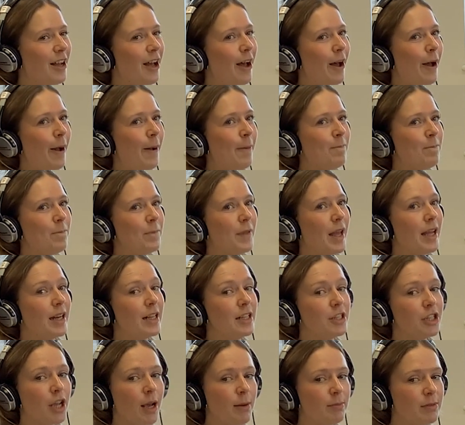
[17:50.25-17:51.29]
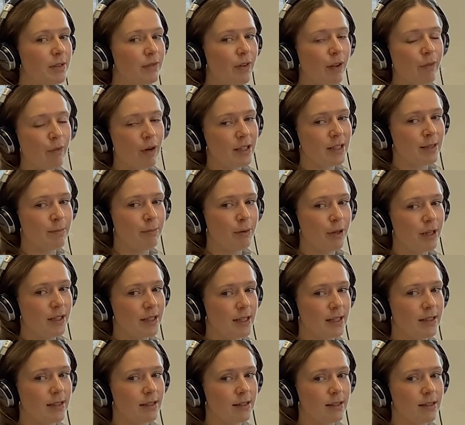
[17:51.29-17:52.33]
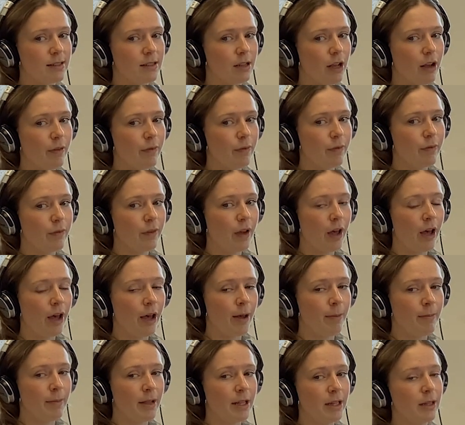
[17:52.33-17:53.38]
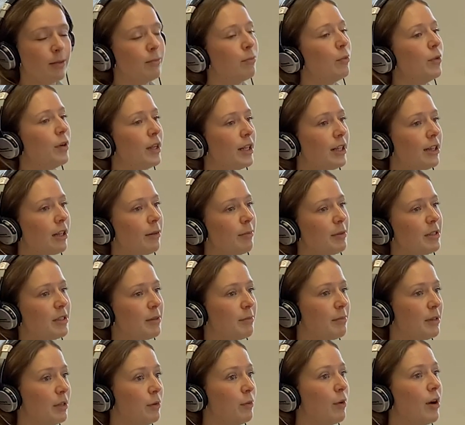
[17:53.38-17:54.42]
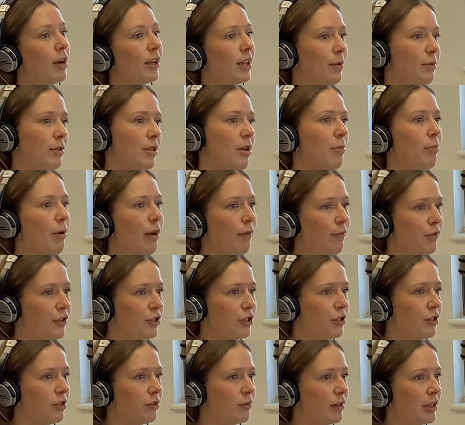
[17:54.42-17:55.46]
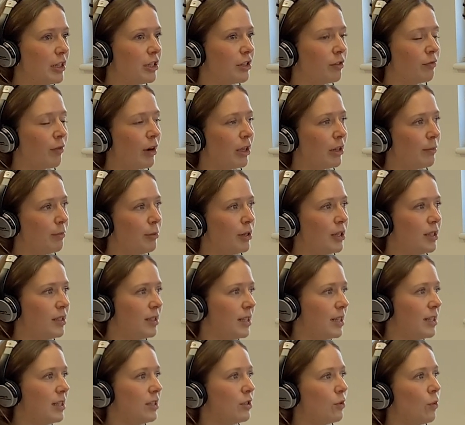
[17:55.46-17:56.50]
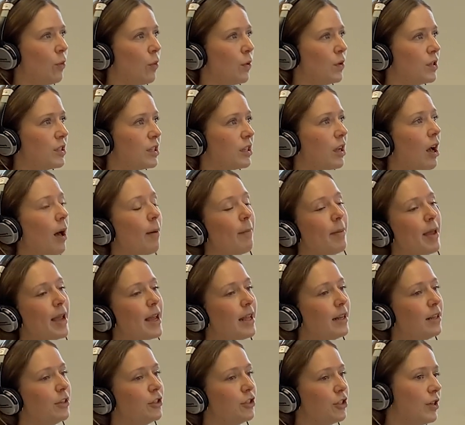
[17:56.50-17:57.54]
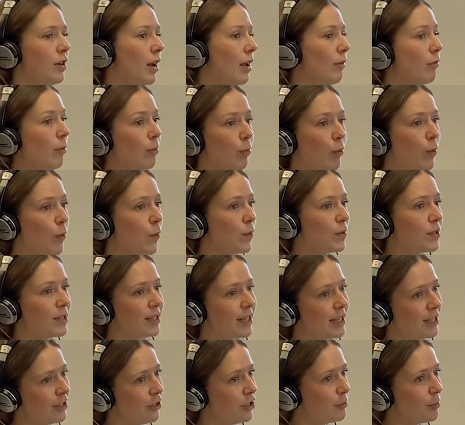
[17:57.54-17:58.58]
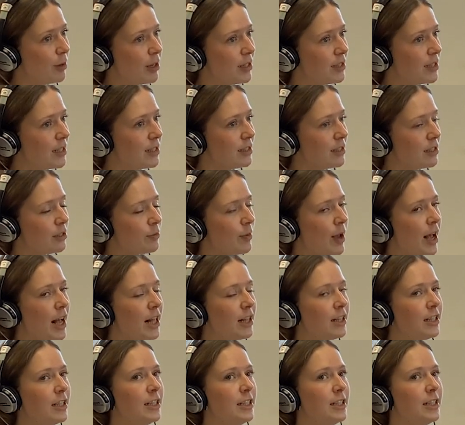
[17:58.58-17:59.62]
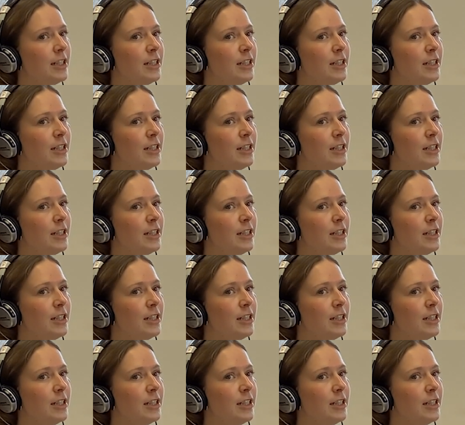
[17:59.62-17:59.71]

And in terms of like writing bulletins and stuff, in the morning there'll be somebody working with our breakfast newsreader to write the bulletins, or to come in and do like reports in those bulletins as well.